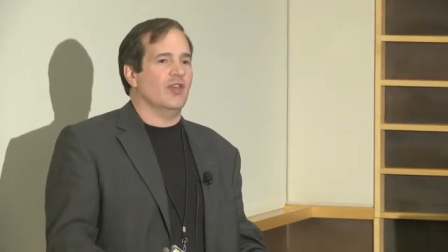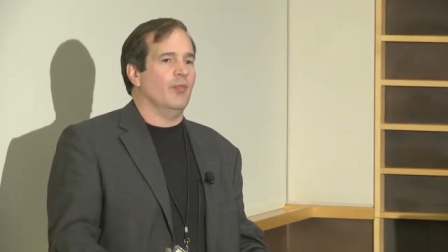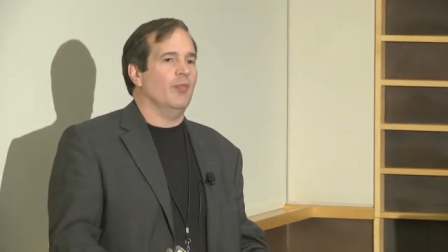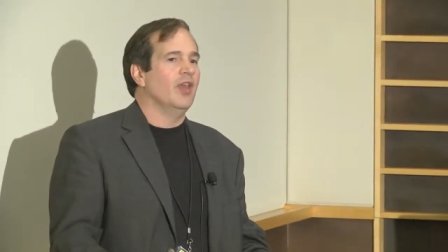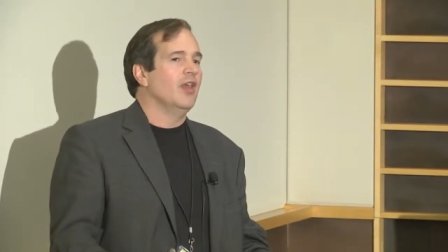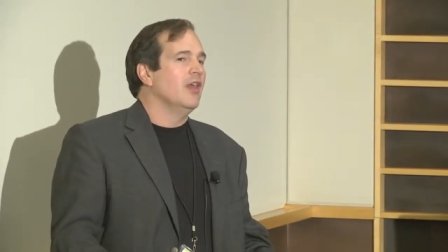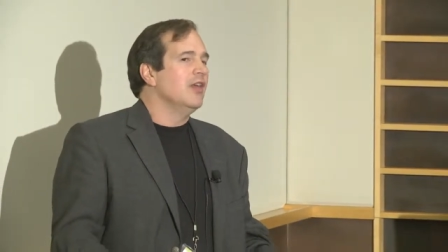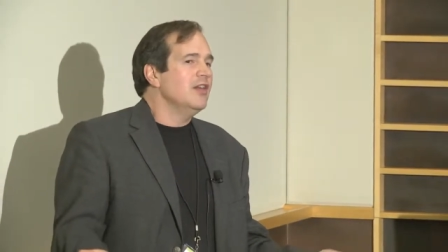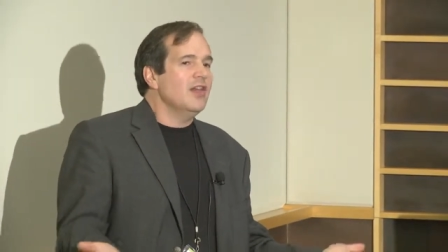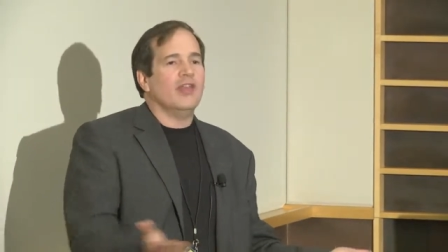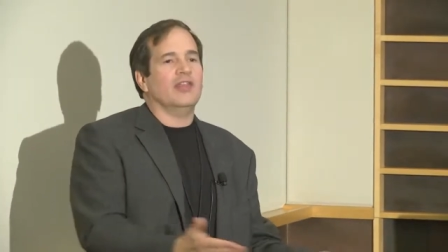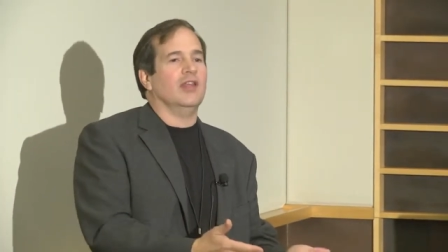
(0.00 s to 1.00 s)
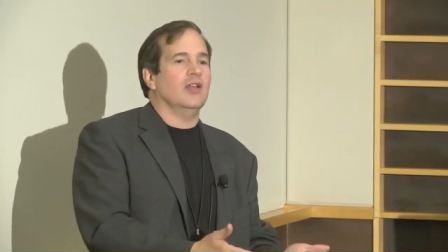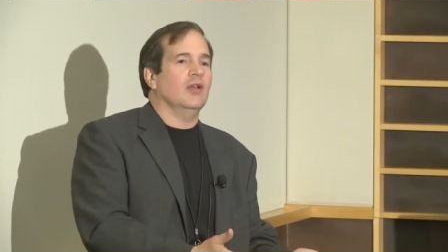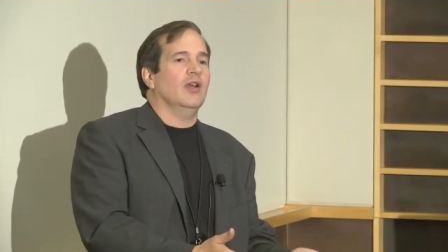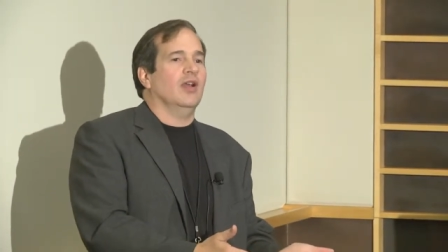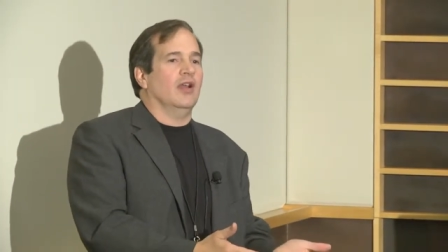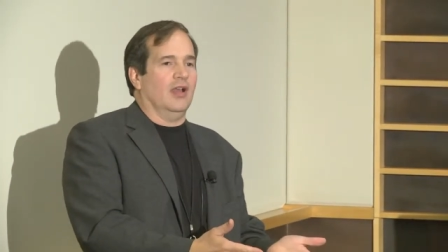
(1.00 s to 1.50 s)
them. Nothing
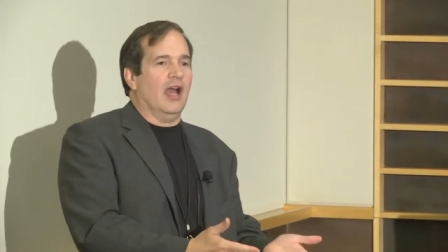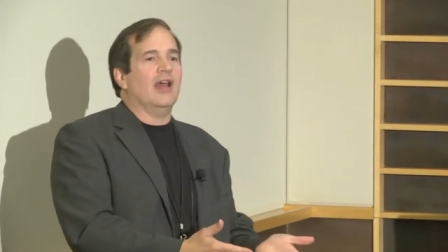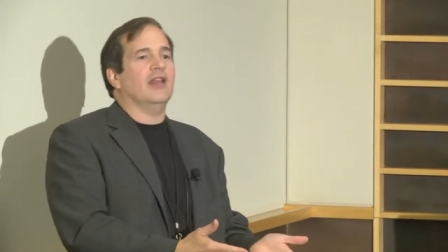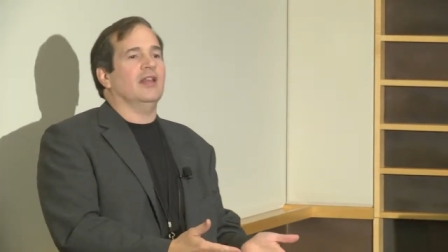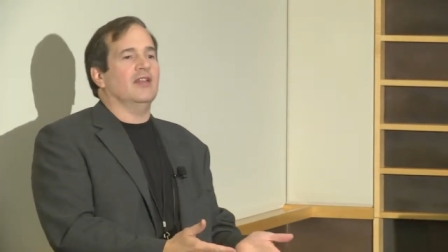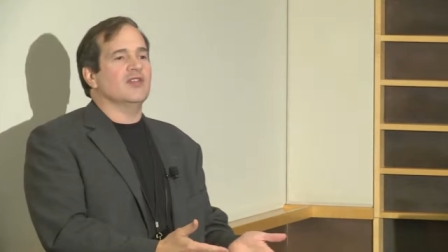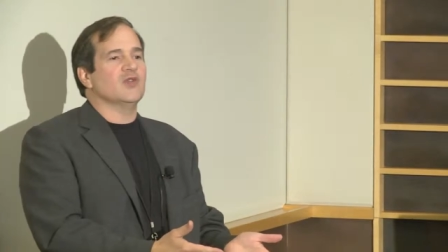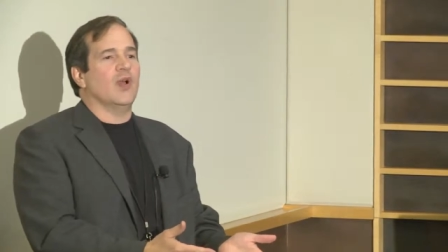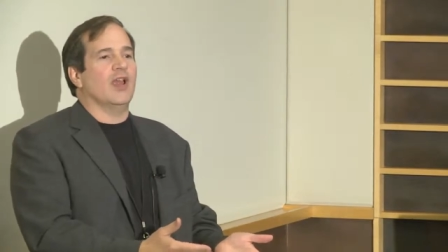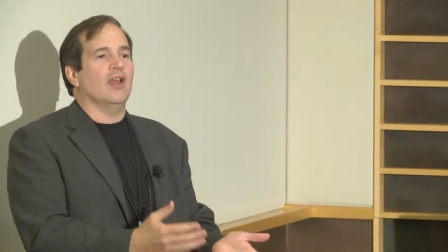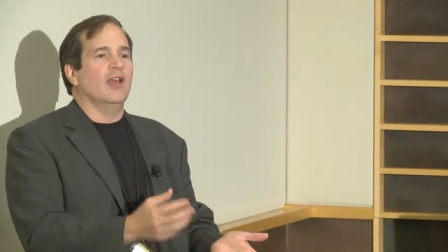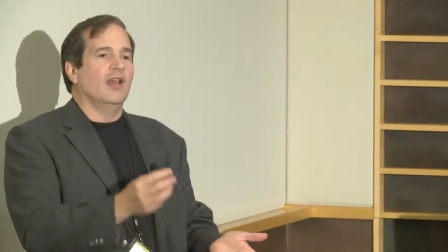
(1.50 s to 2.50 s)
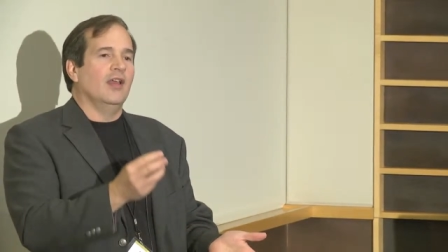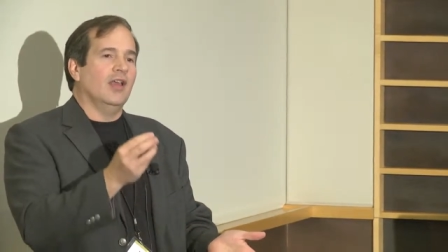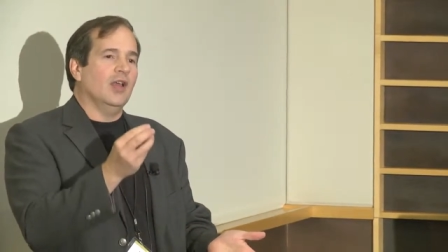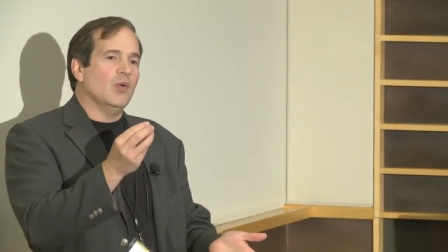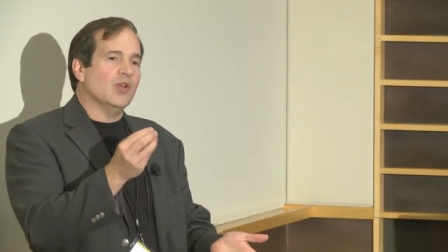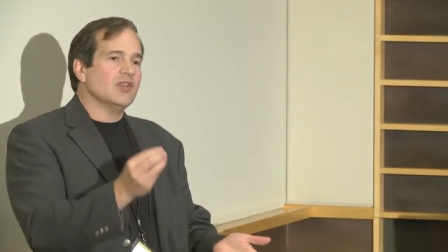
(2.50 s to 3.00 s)
got in his way.
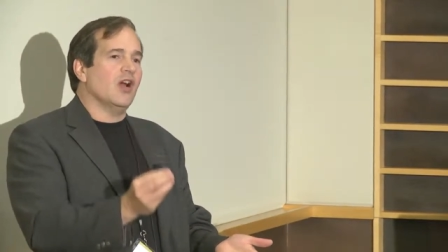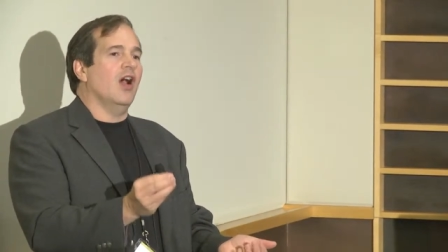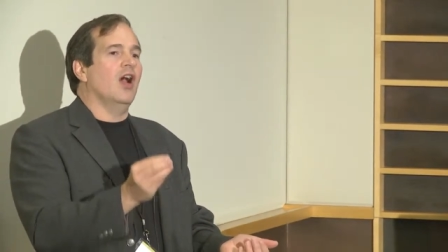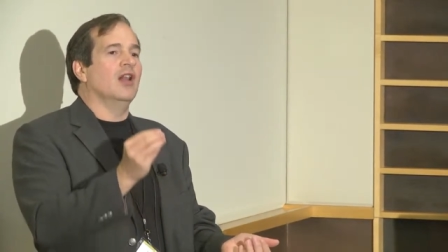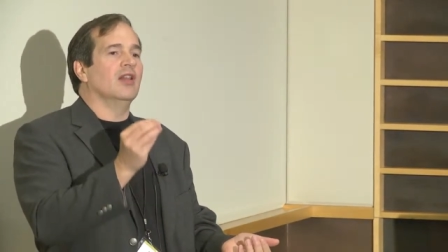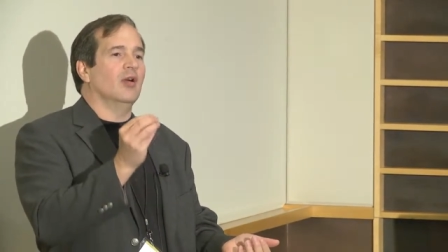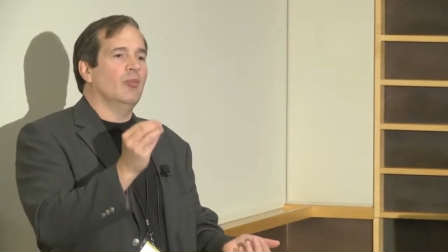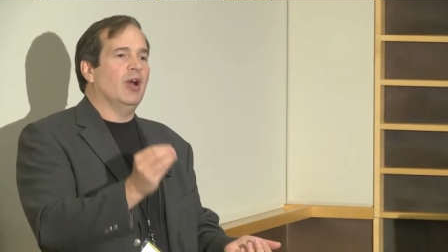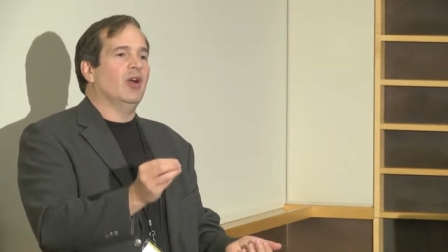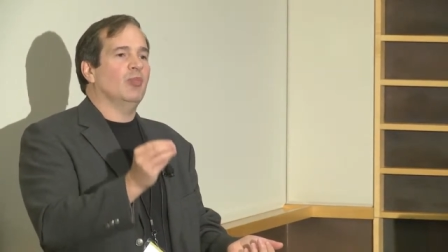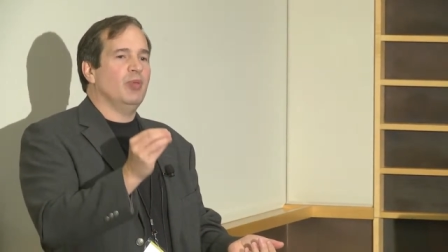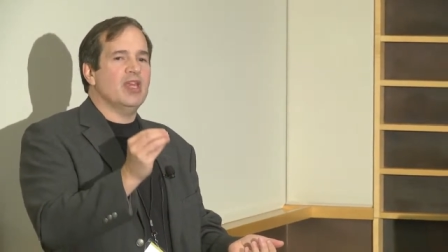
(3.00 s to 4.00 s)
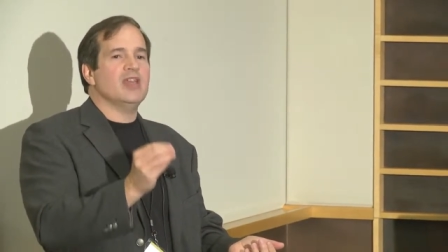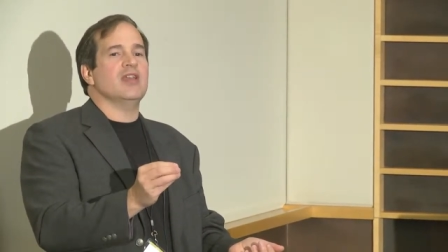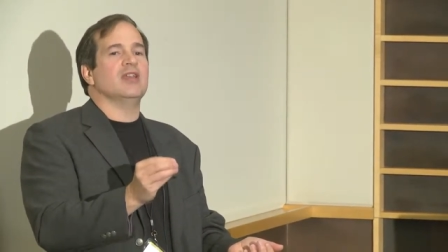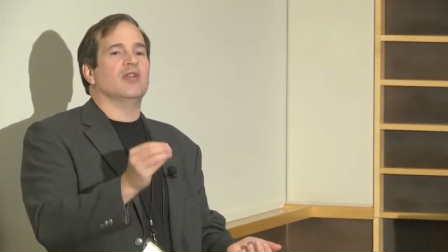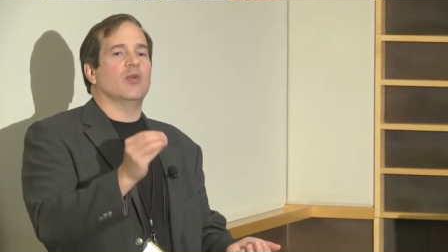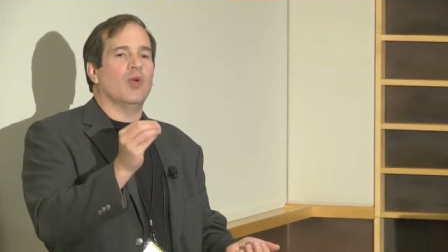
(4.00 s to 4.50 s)
It was all about
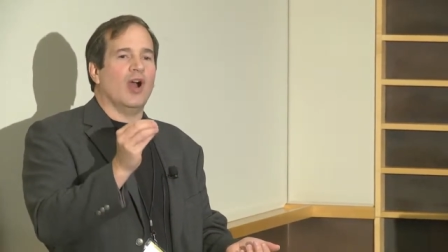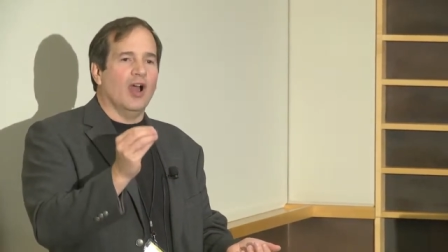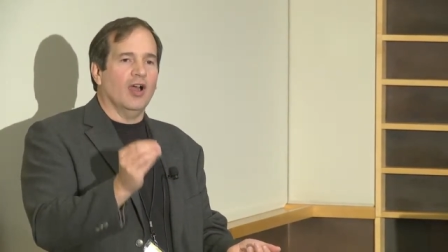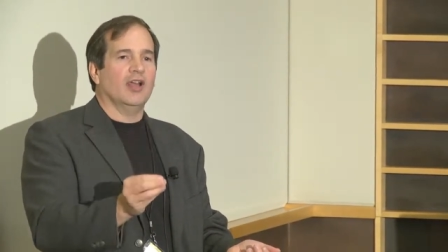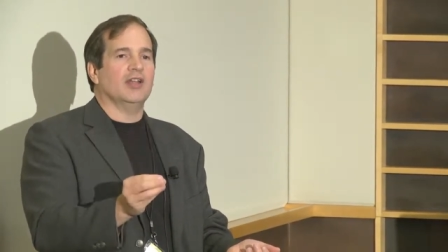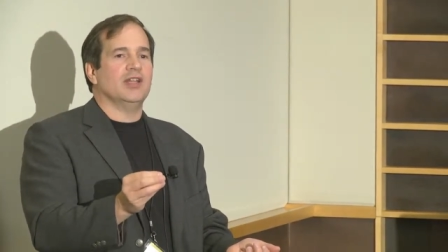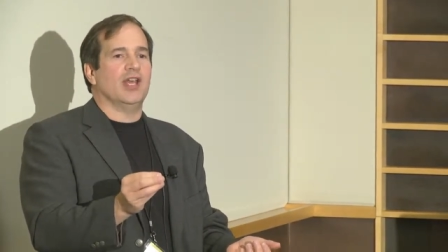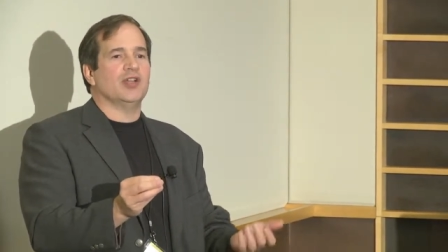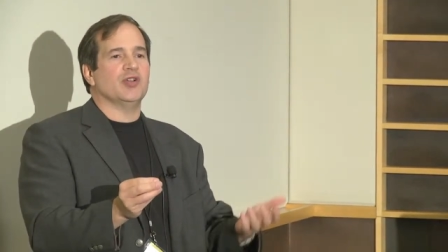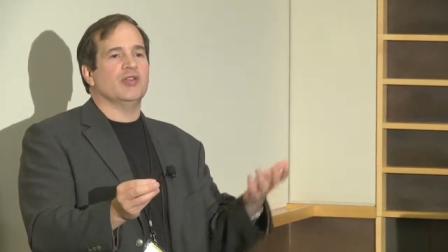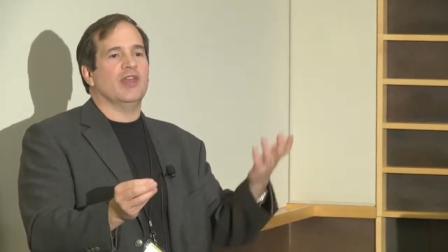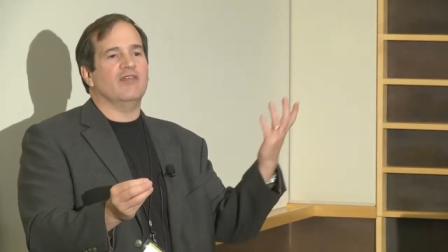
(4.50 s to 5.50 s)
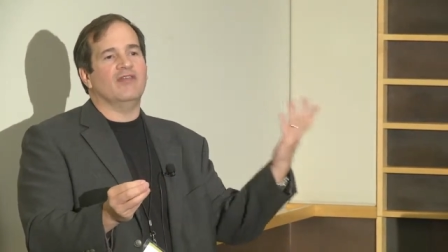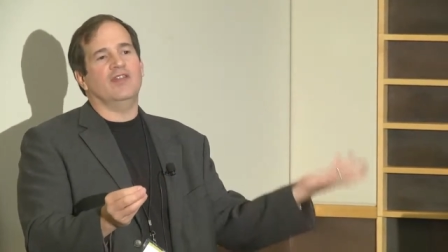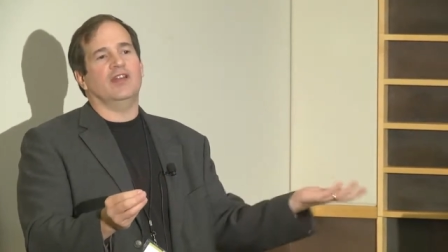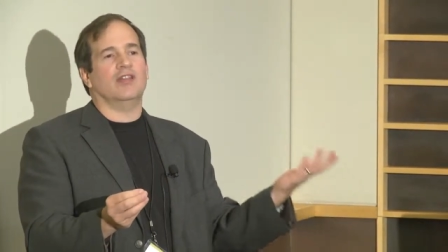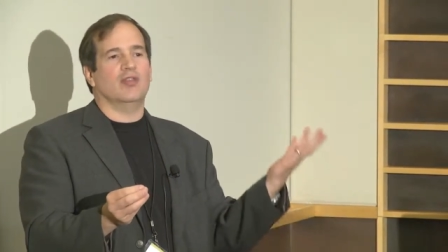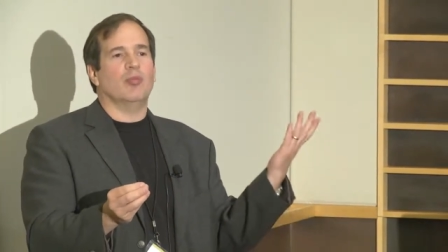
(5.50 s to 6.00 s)
picking the architecture that
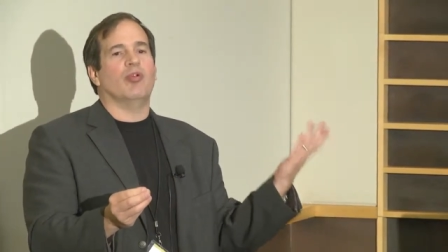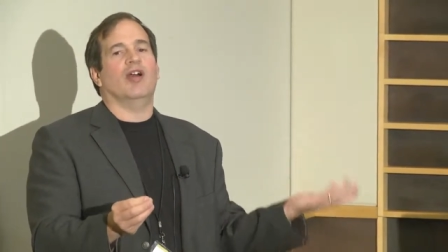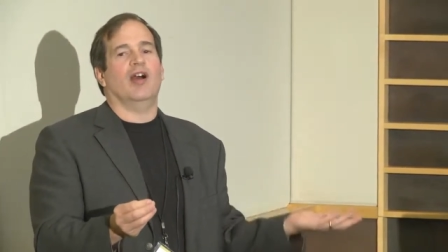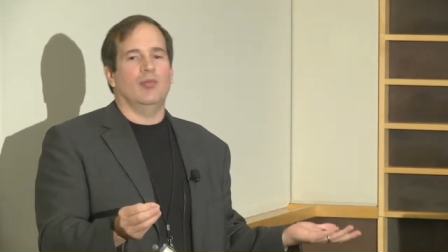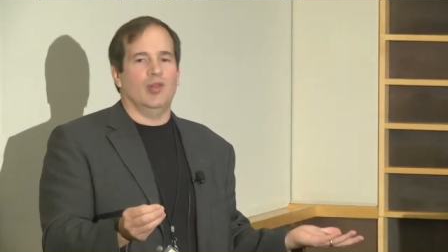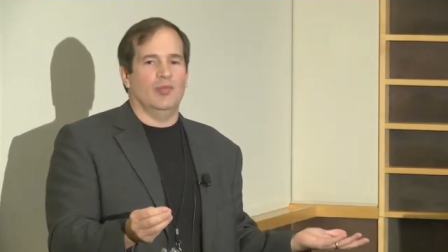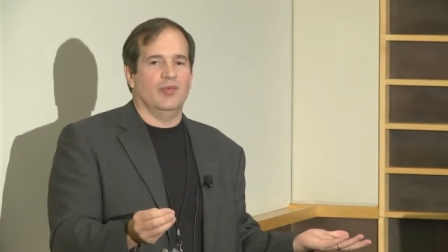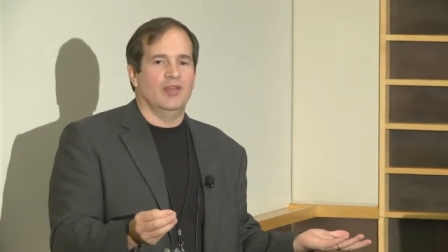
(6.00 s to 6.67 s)
fit the problem.